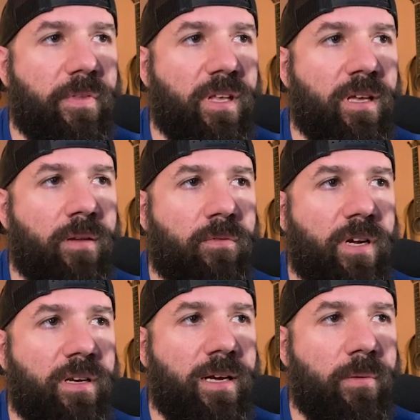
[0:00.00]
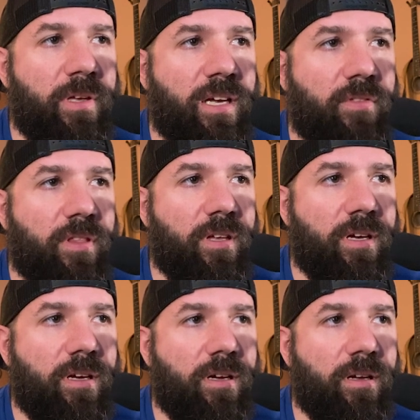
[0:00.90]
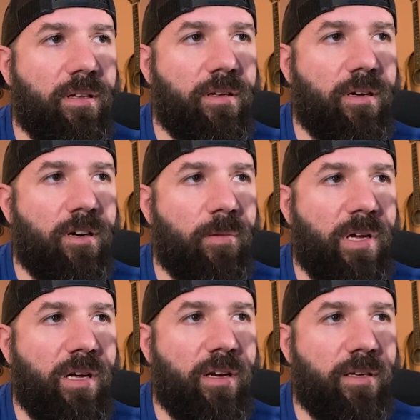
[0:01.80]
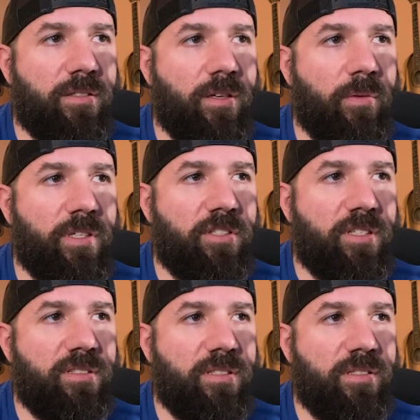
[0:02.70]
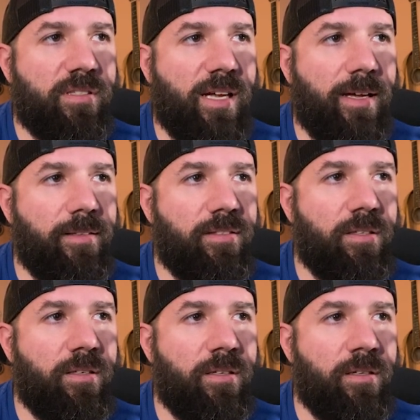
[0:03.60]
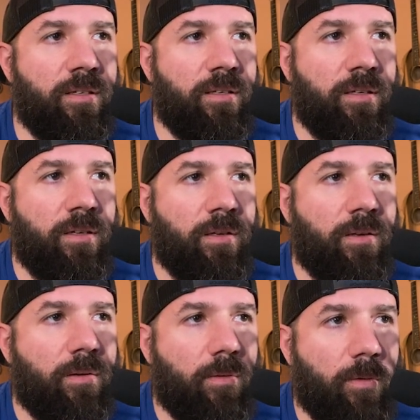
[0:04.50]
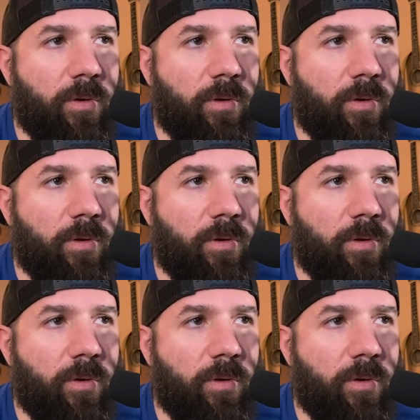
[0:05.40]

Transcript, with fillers: And right now we have the harmonics going just to the sides, or we